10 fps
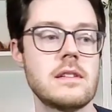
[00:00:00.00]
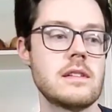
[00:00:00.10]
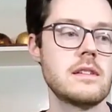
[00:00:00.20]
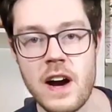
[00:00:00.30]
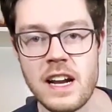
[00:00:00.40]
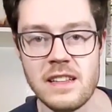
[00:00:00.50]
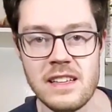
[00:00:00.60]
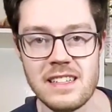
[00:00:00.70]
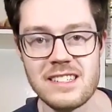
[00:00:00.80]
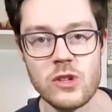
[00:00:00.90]
Finally,
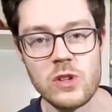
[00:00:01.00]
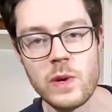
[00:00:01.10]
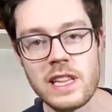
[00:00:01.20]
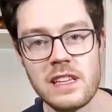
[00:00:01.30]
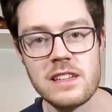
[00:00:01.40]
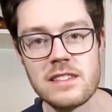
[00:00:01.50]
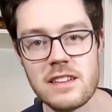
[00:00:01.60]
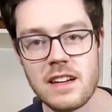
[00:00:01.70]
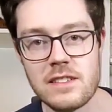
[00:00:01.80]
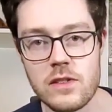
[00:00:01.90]
let's quickly
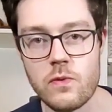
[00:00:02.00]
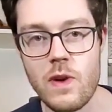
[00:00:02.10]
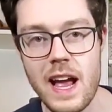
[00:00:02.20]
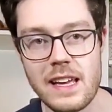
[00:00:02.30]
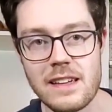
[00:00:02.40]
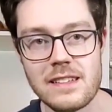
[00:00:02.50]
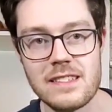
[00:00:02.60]
discuss the ranking